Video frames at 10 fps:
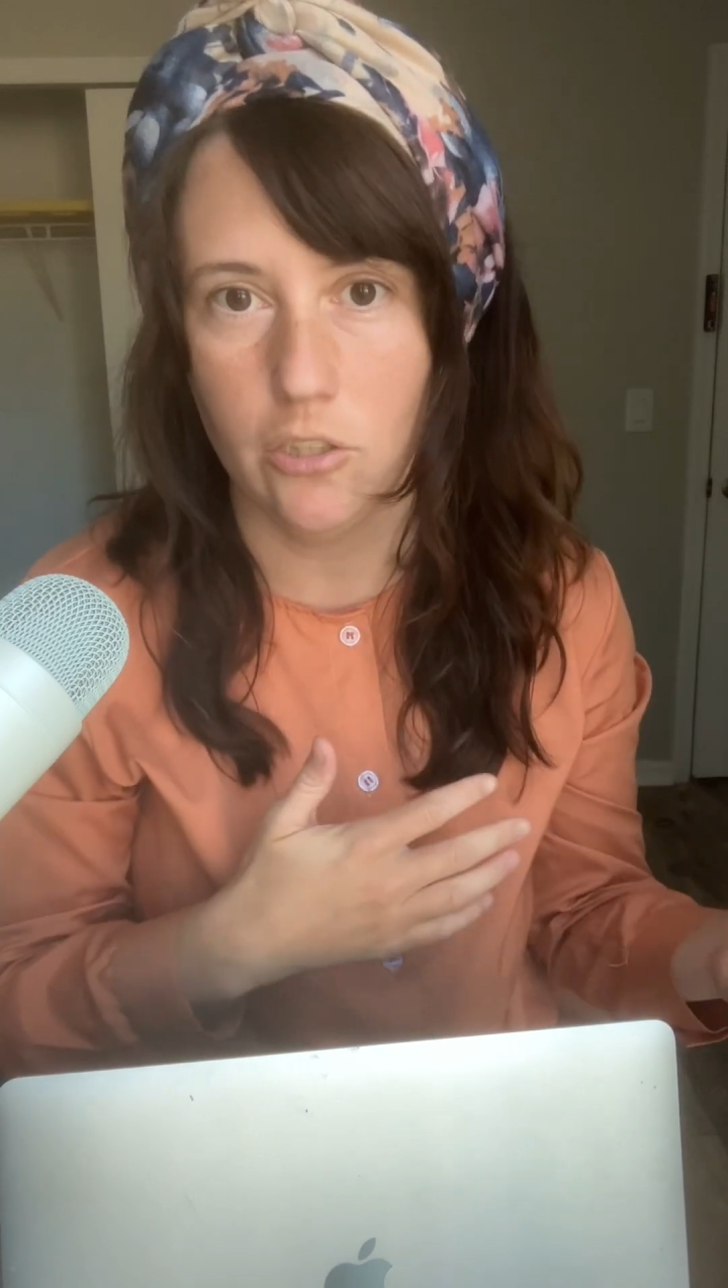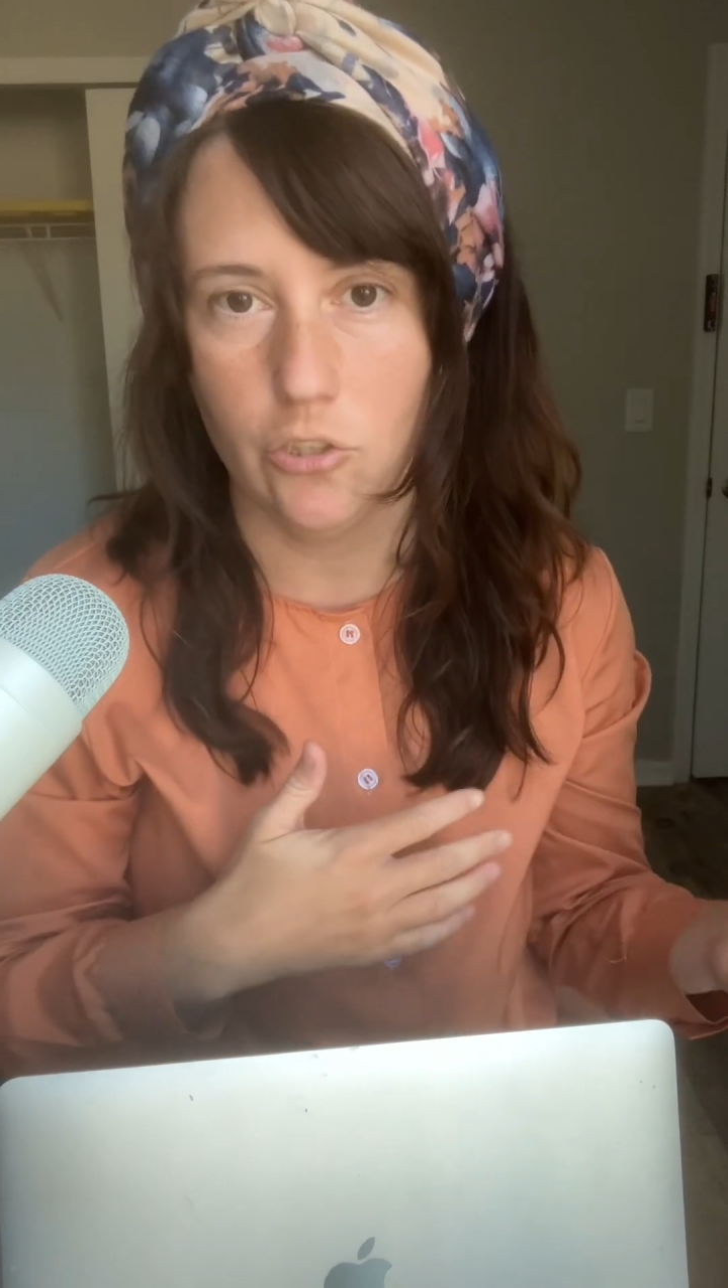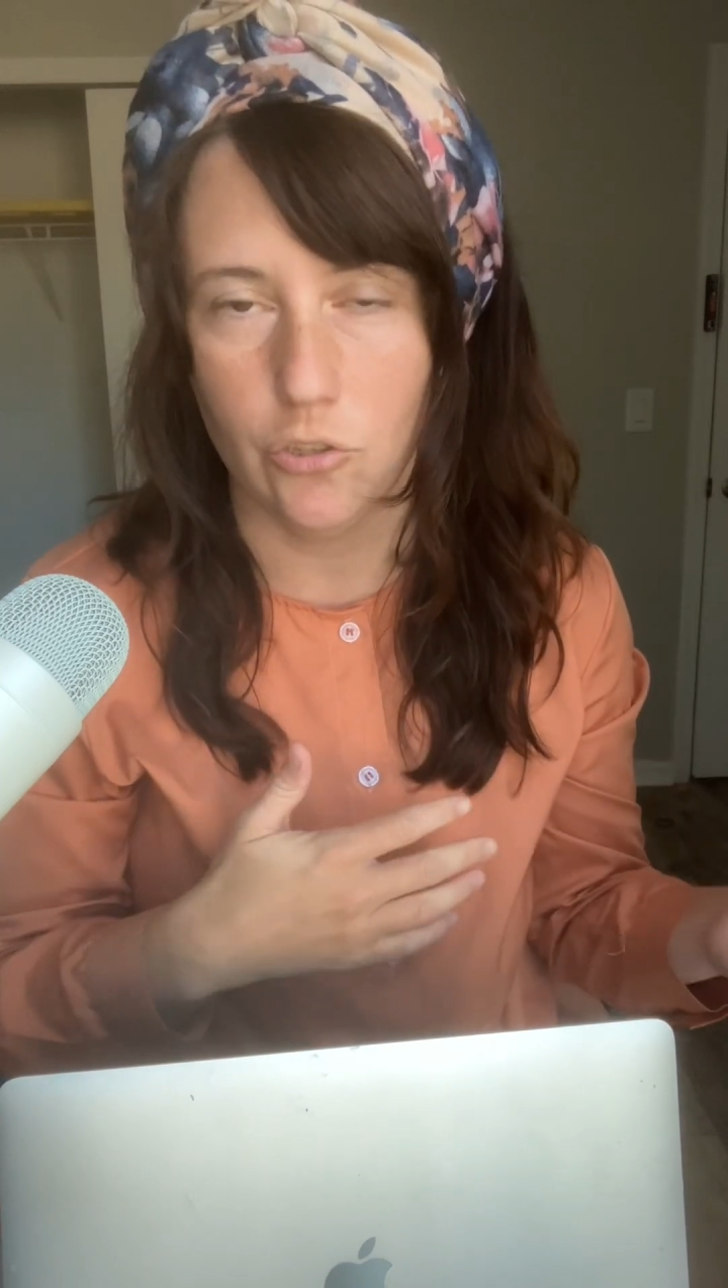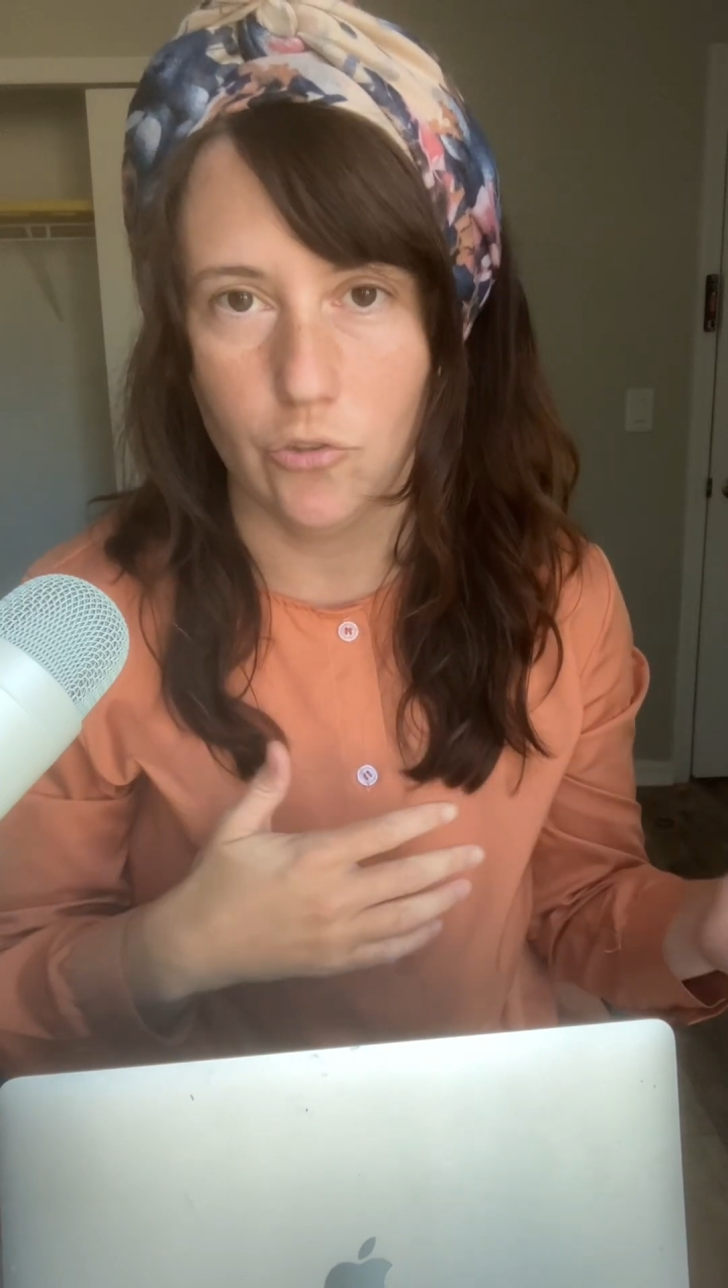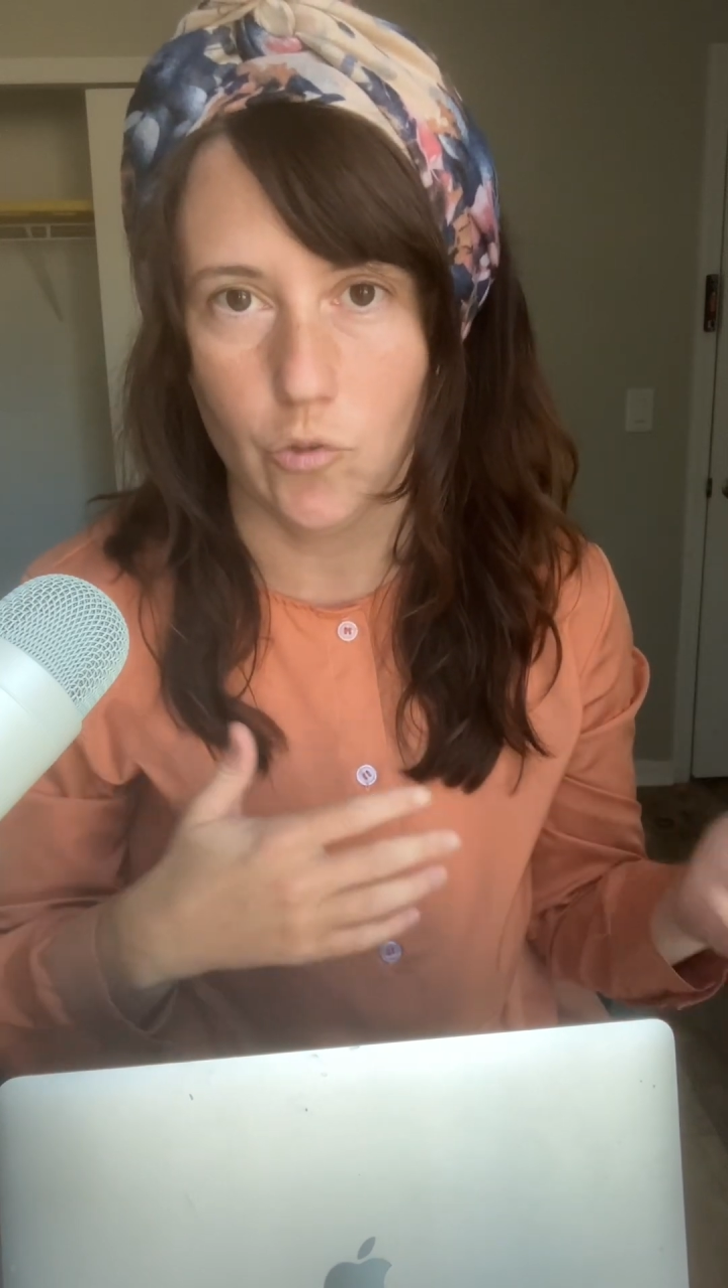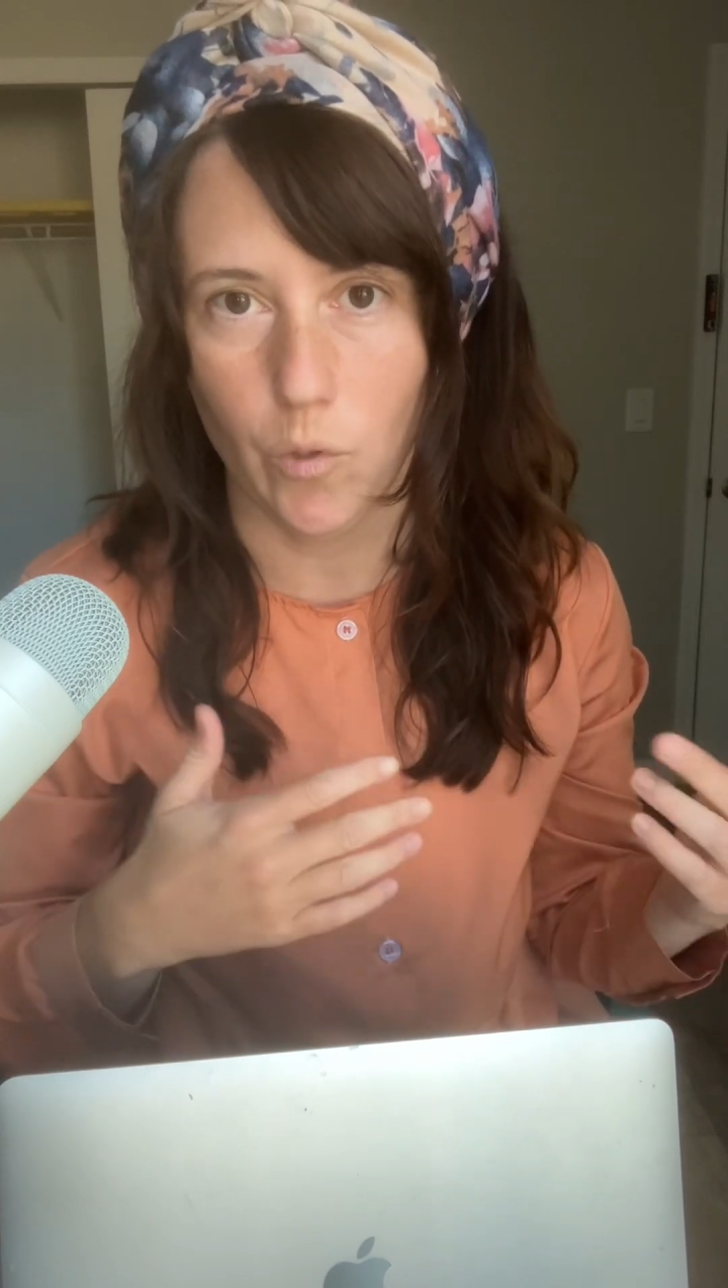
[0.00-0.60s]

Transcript: Jews,